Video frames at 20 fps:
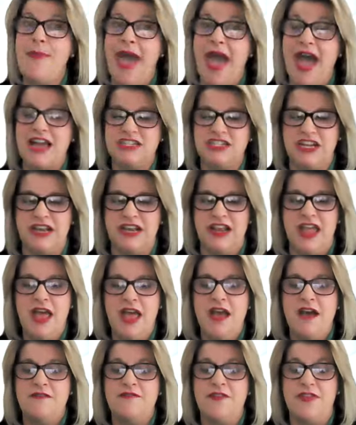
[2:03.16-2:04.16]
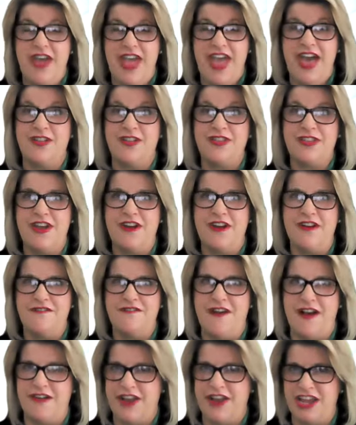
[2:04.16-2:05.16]
and passion for the healthcare
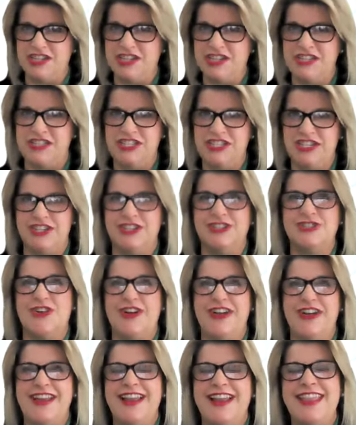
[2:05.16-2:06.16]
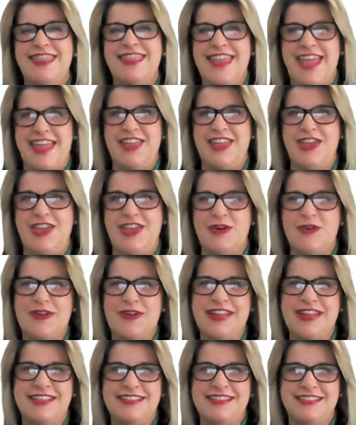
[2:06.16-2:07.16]
of our nation's children. Thank you.